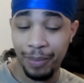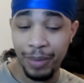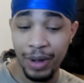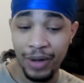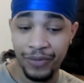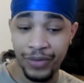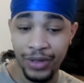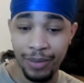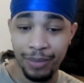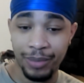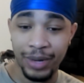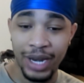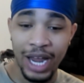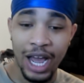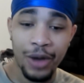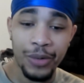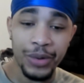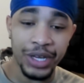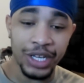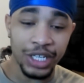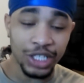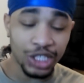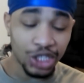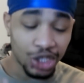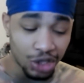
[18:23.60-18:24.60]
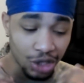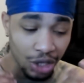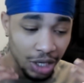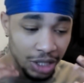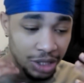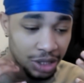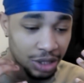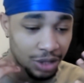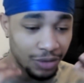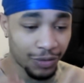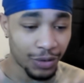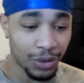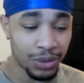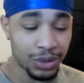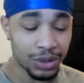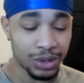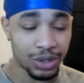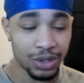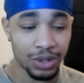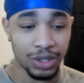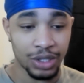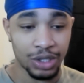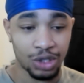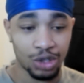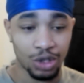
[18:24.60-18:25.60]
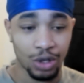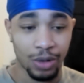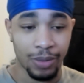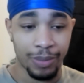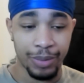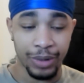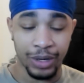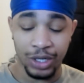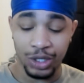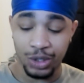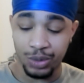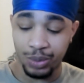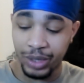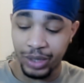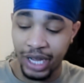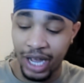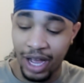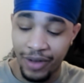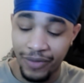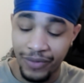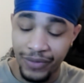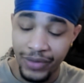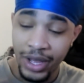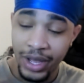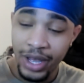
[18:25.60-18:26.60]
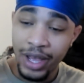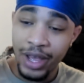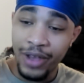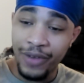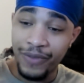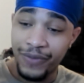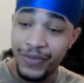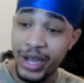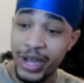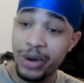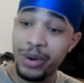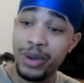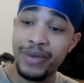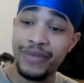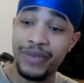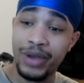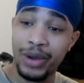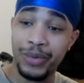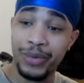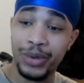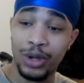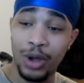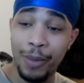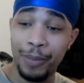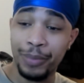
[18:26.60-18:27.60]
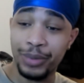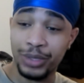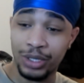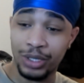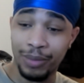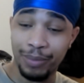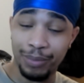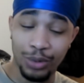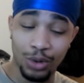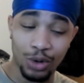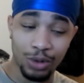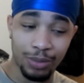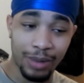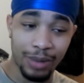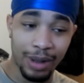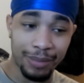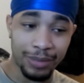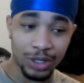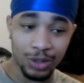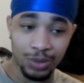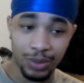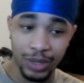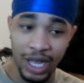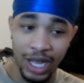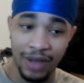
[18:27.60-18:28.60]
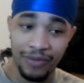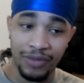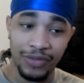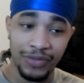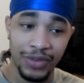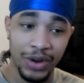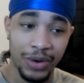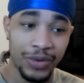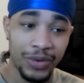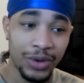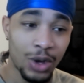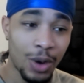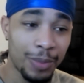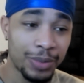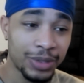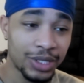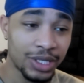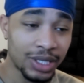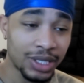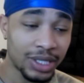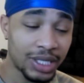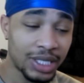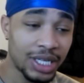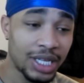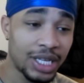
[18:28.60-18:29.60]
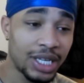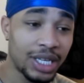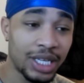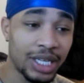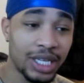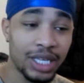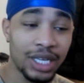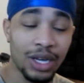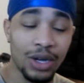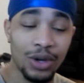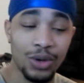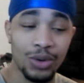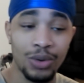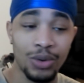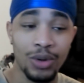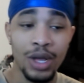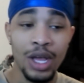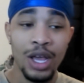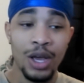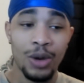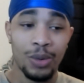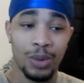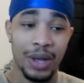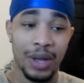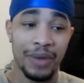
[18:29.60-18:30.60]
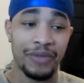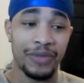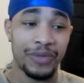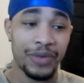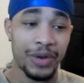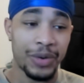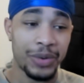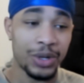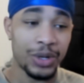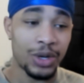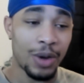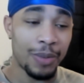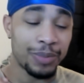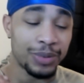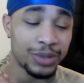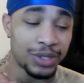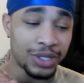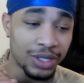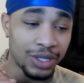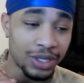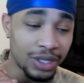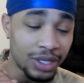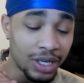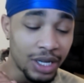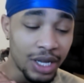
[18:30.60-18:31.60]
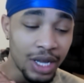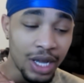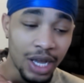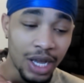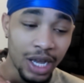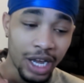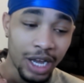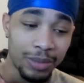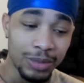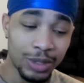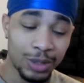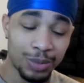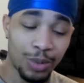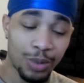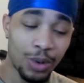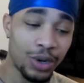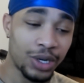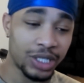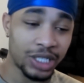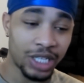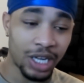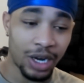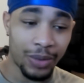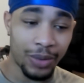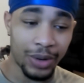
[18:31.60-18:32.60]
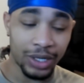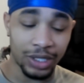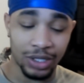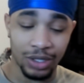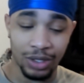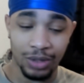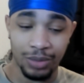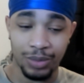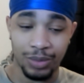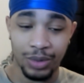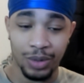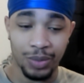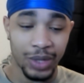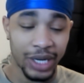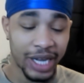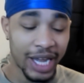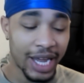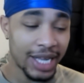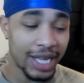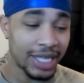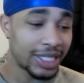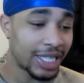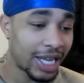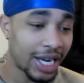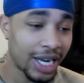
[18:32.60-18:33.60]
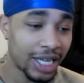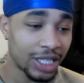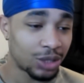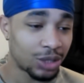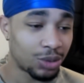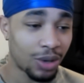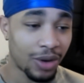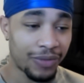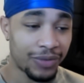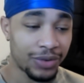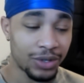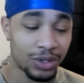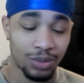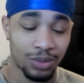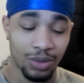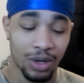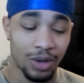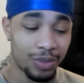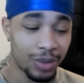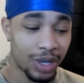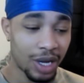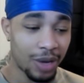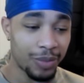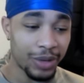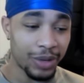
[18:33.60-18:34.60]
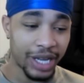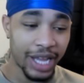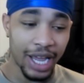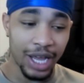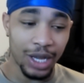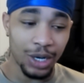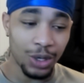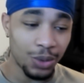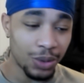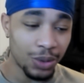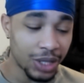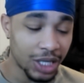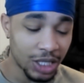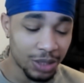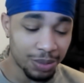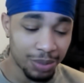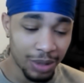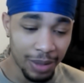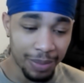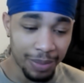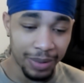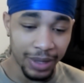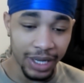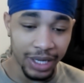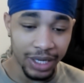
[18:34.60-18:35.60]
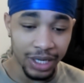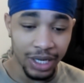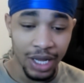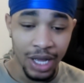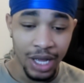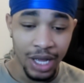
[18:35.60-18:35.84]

him. Now he can just focus on his job because we have very, very competent board members. We have a very competent CEO. We have a very competent sporting director, and we're getting Dan Ashworth as well. And we're getting all these people in